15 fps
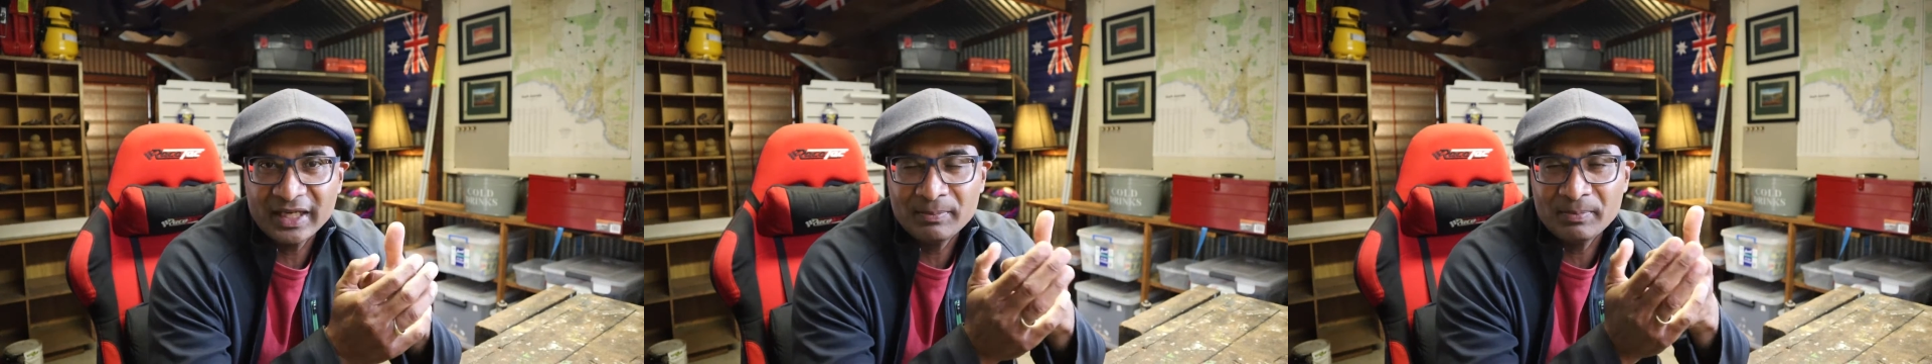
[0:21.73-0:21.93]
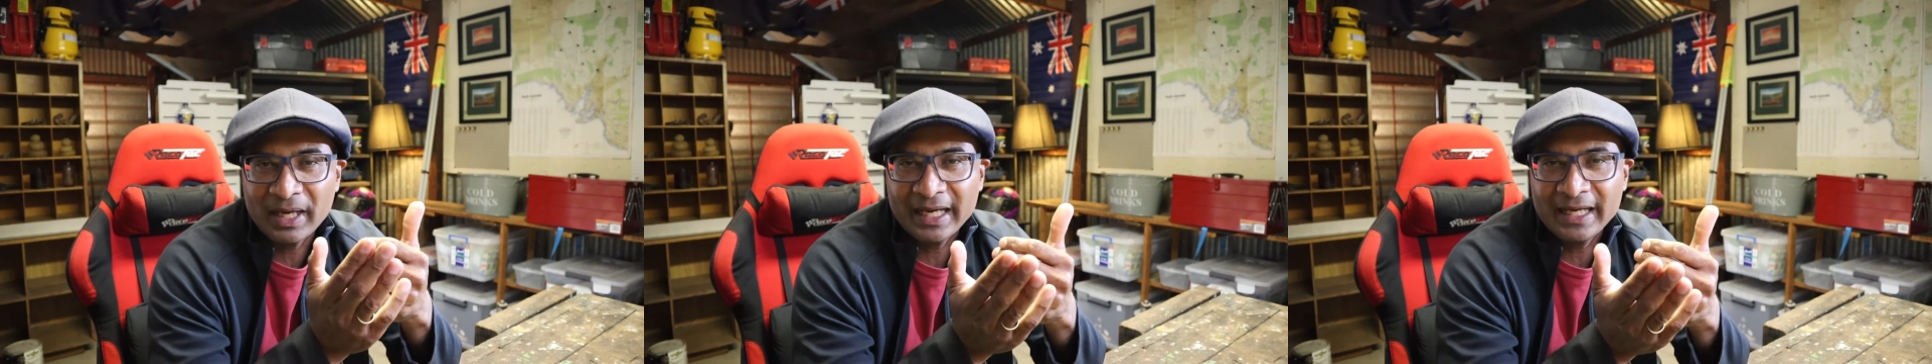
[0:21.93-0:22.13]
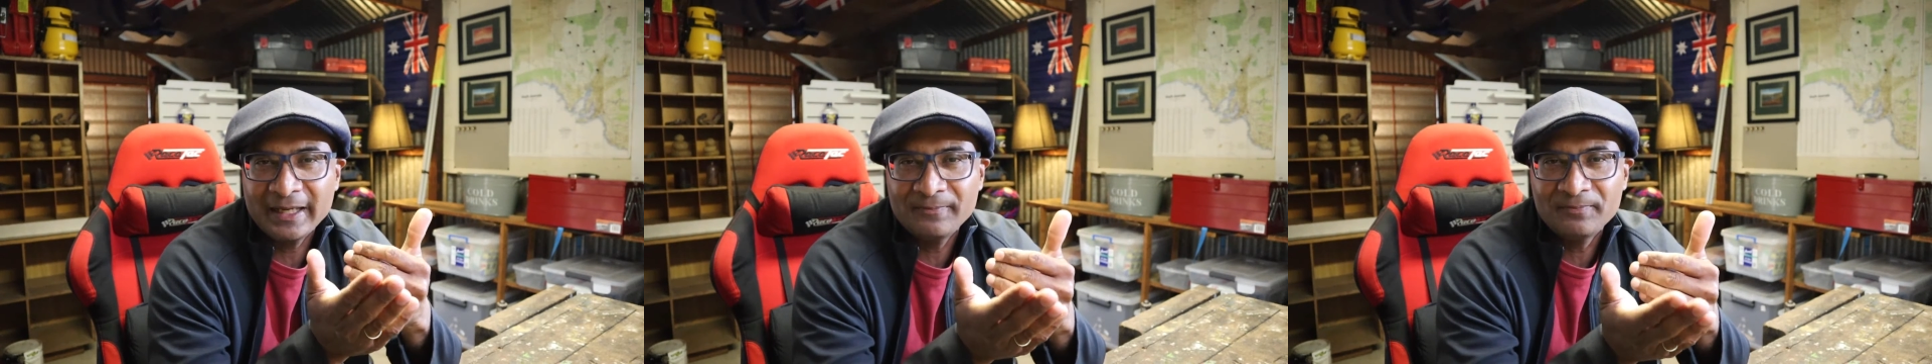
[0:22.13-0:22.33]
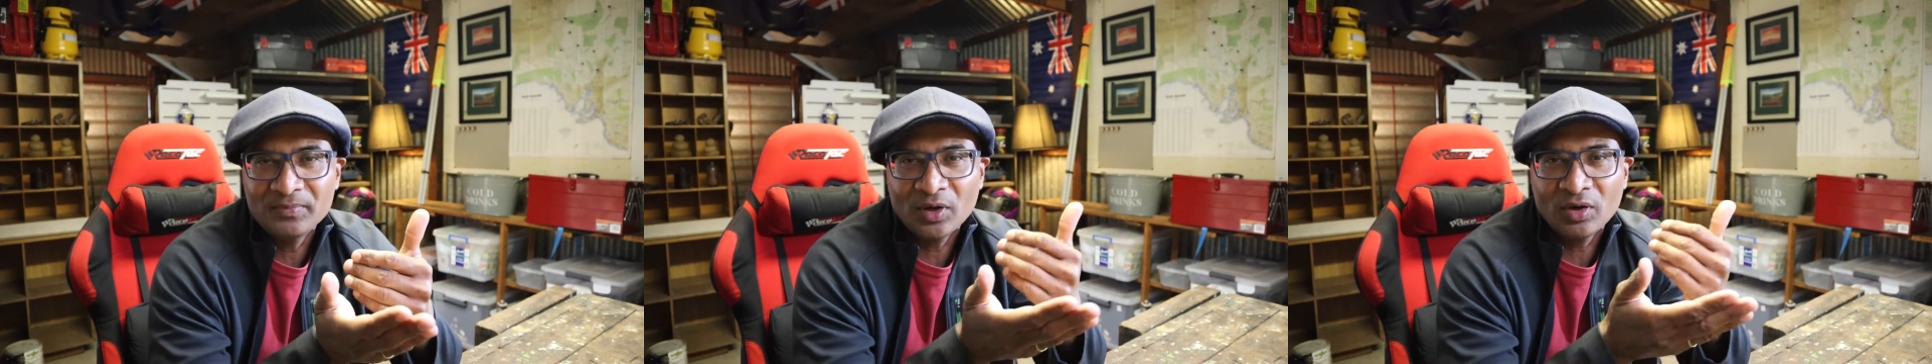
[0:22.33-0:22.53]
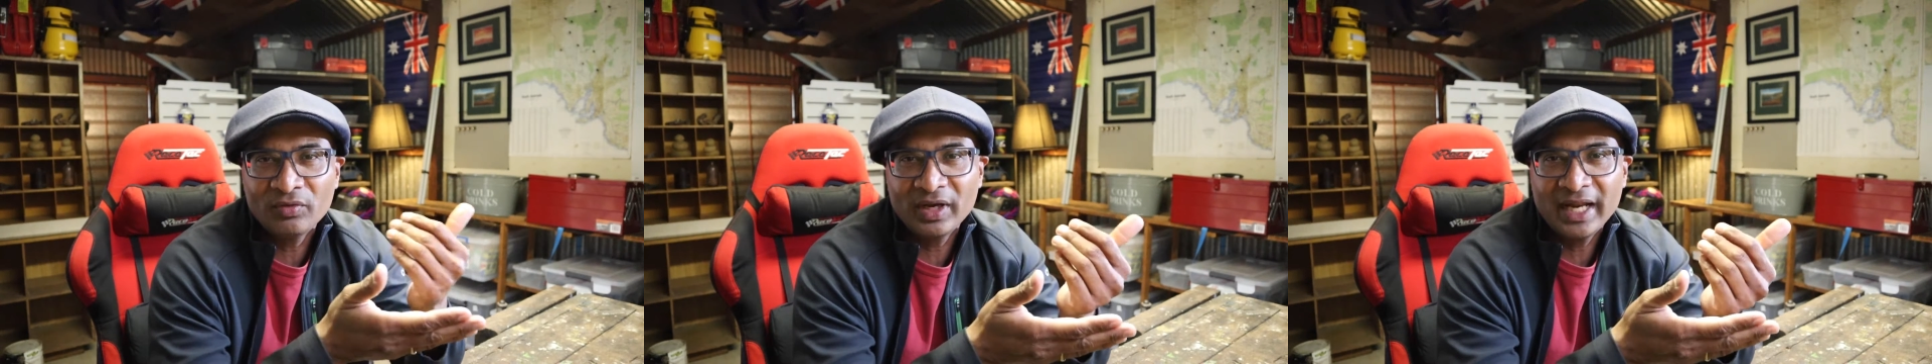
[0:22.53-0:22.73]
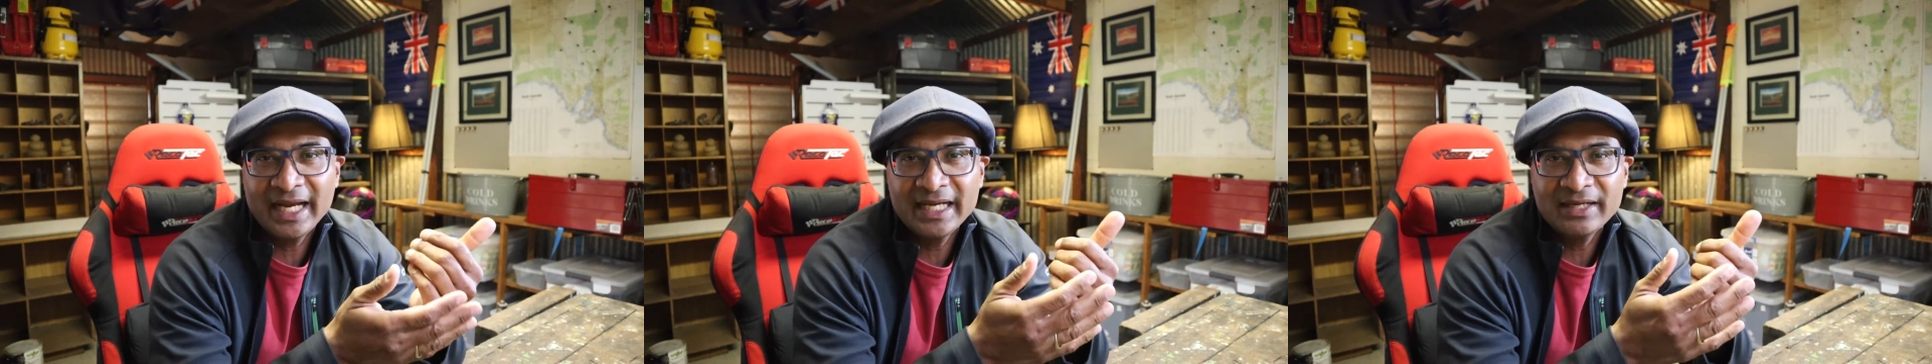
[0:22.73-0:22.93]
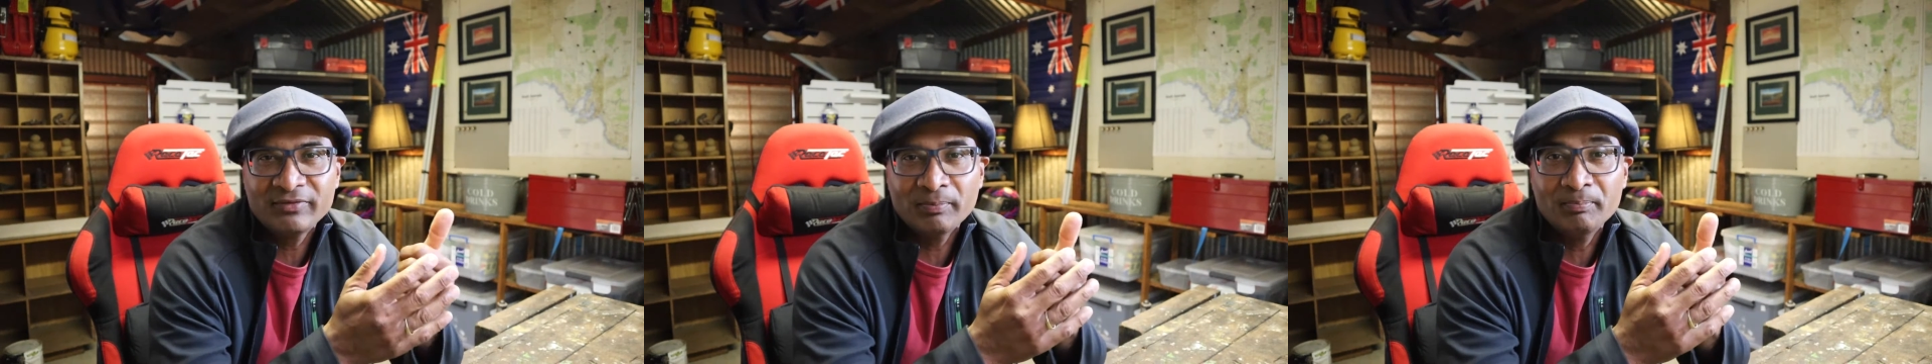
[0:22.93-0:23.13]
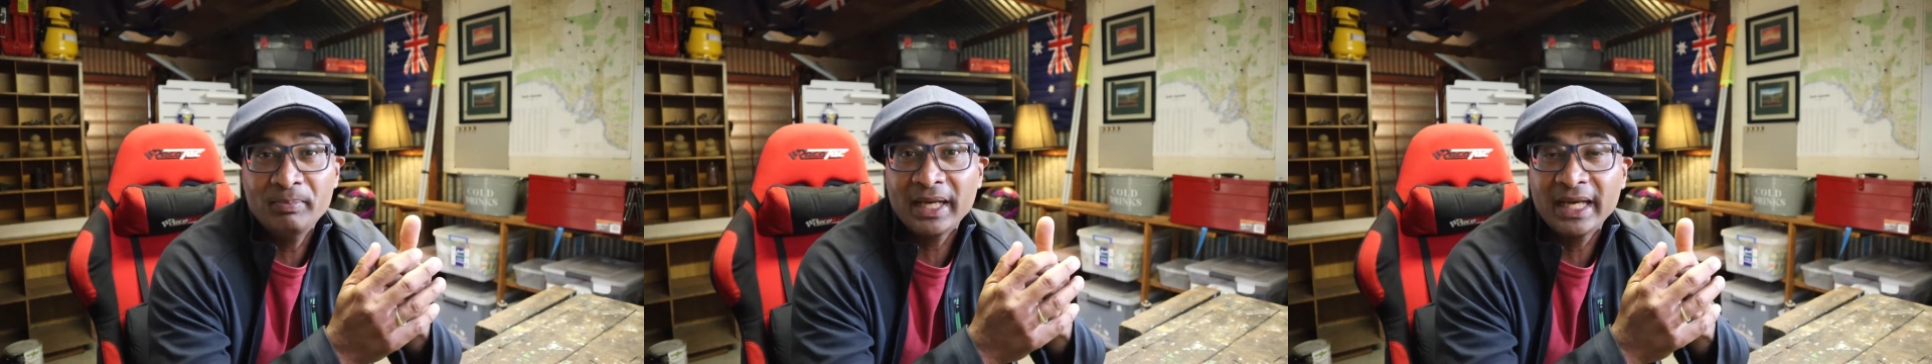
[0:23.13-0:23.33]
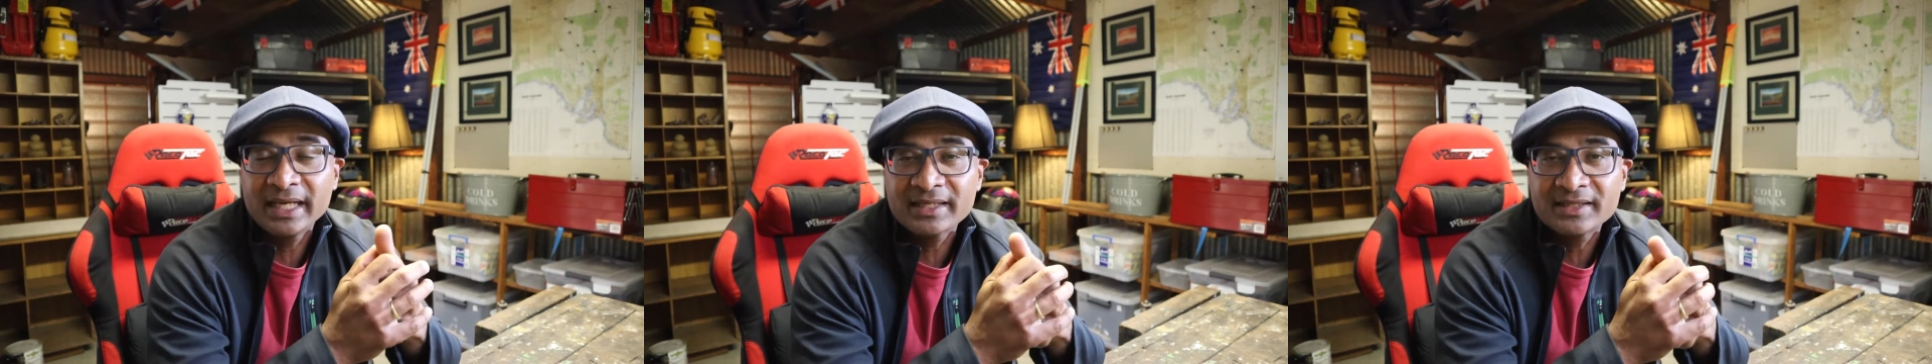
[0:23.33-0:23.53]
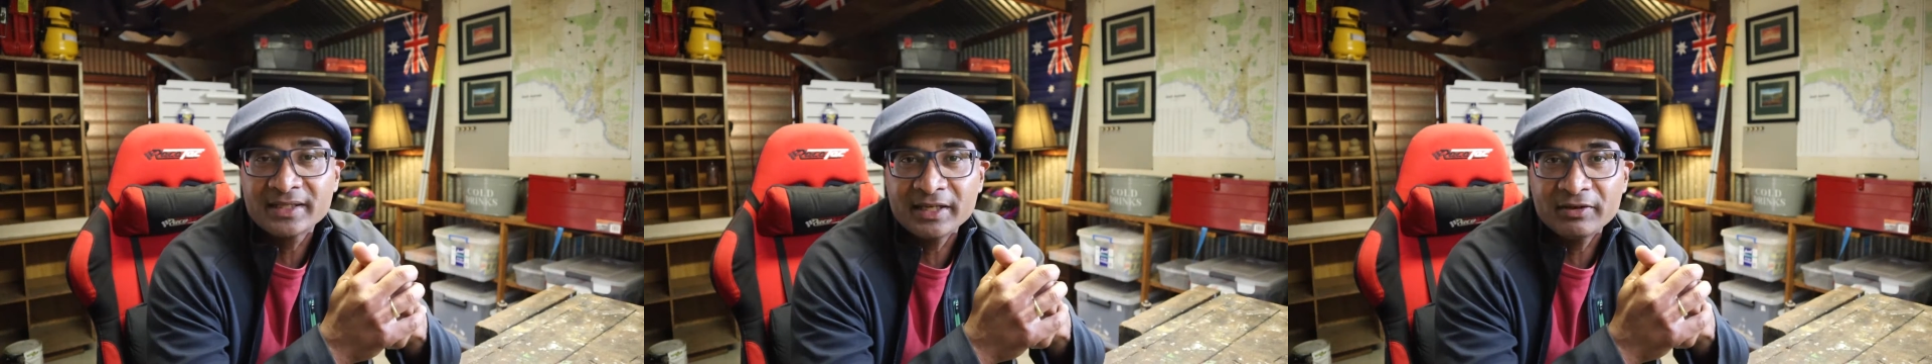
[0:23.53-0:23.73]
In my Overlanding for
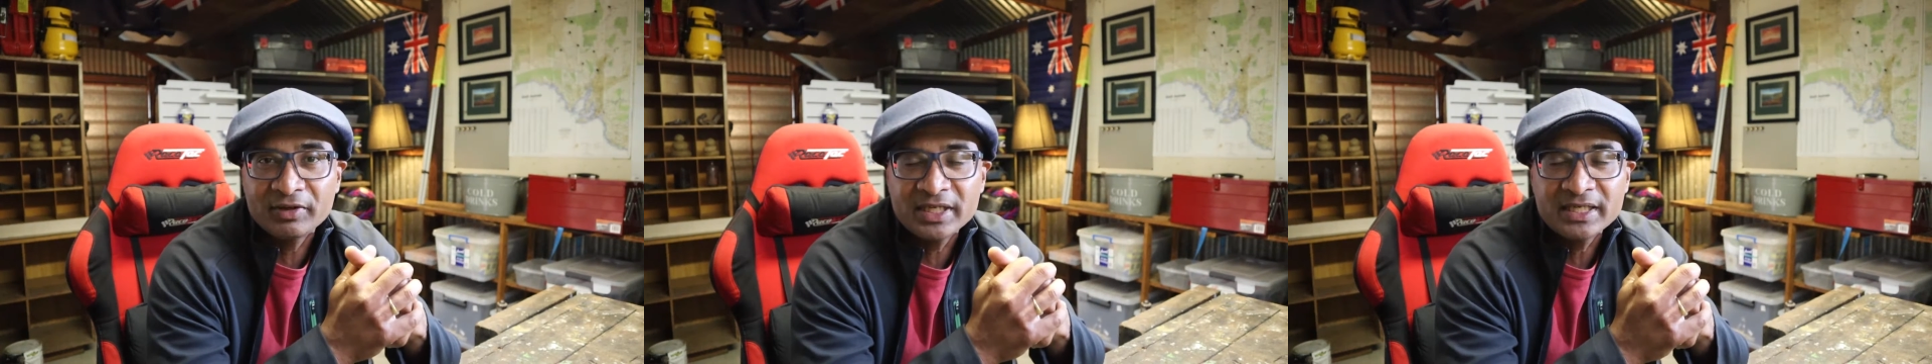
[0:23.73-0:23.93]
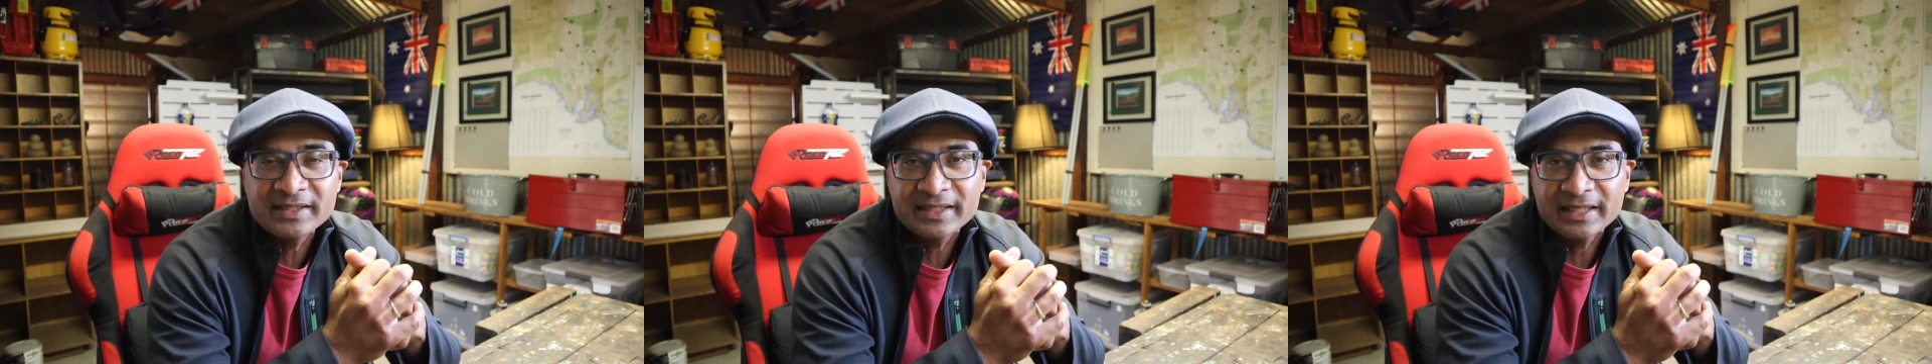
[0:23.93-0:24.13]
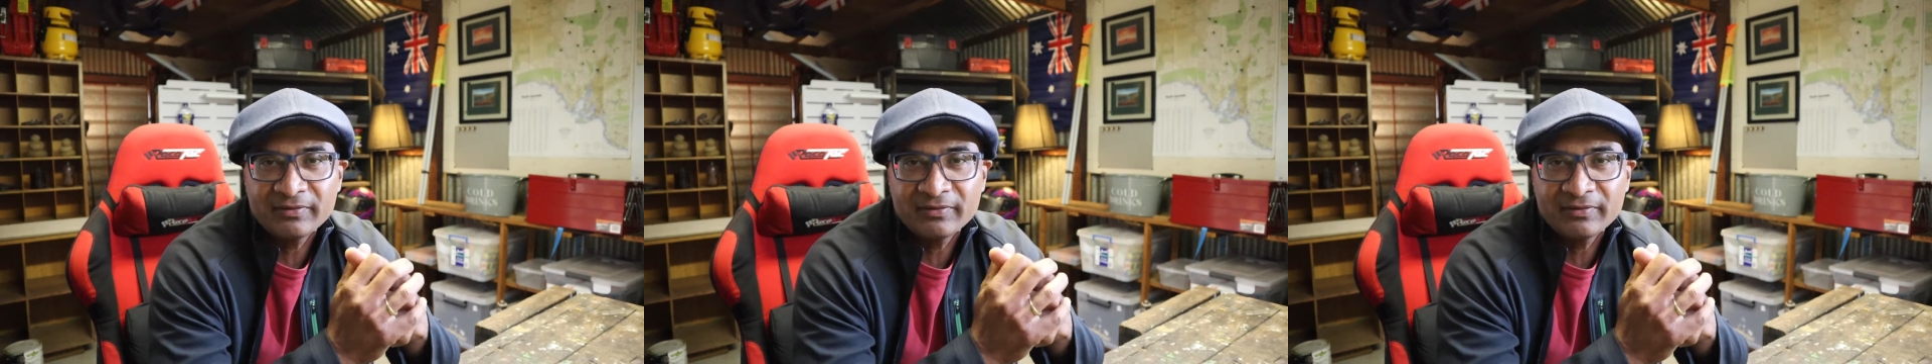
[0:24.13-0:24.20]
Beginner series,